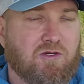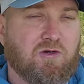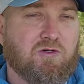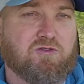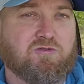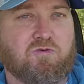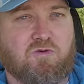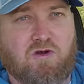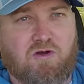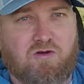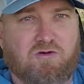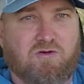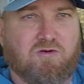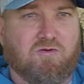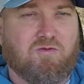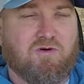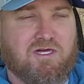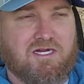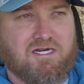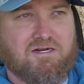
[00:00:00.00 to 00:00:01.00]
goes wrong
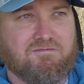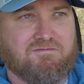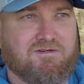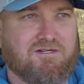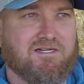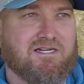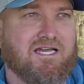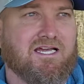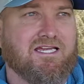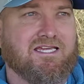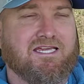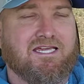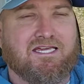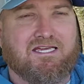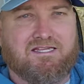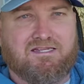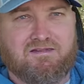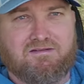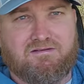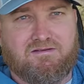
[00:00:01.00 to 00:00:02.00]
or whatever and I
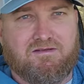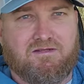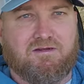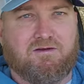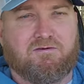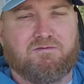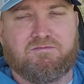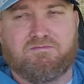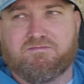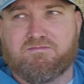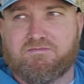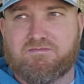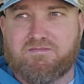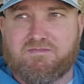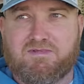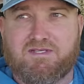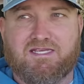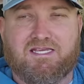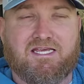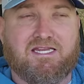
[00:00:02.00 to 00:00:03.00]
can't, you know,
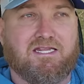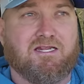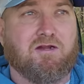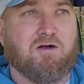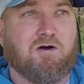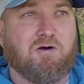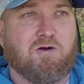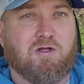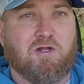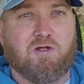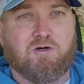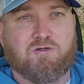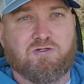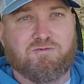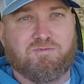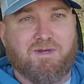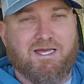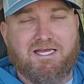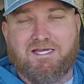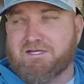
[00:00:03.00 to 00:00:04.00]
get it all
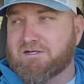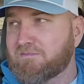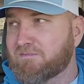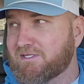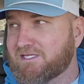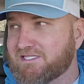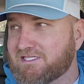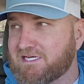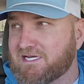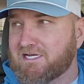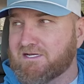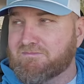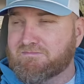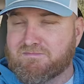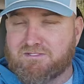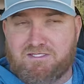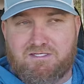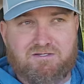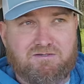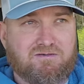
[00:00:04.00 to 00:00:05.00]
closed back up in
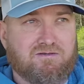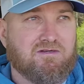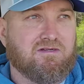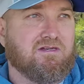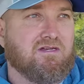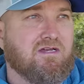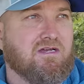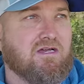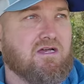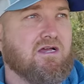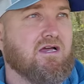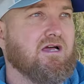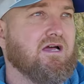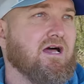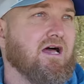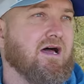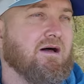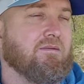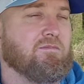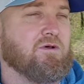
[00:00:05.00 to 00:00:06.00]
time. So
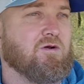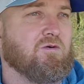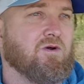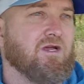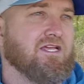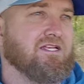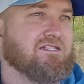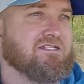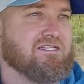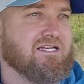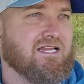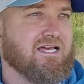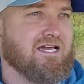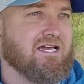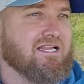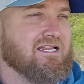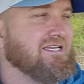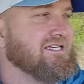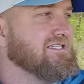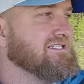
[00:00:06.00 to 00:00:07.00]
I'm going to wait until
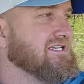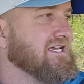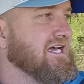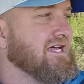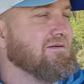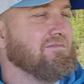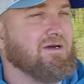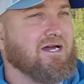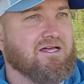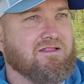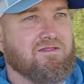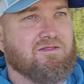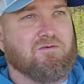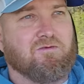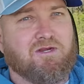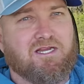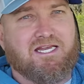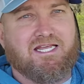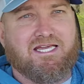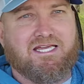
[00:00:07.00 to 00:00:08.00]
I at least got about
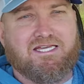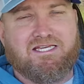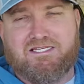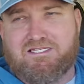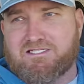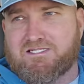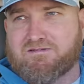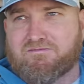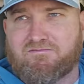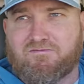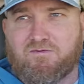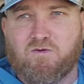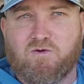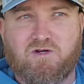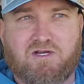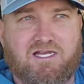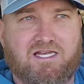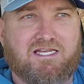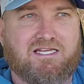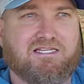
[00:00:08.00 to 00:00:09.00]
3 days,
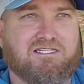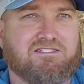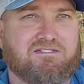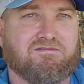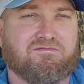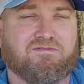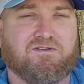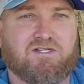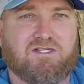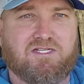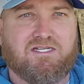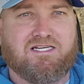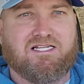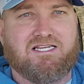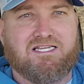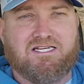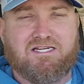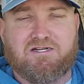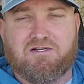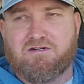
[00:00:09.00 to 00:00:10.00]
4 days of good
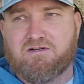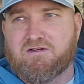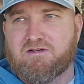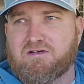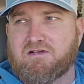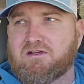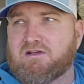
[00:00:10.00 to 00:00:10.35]
clear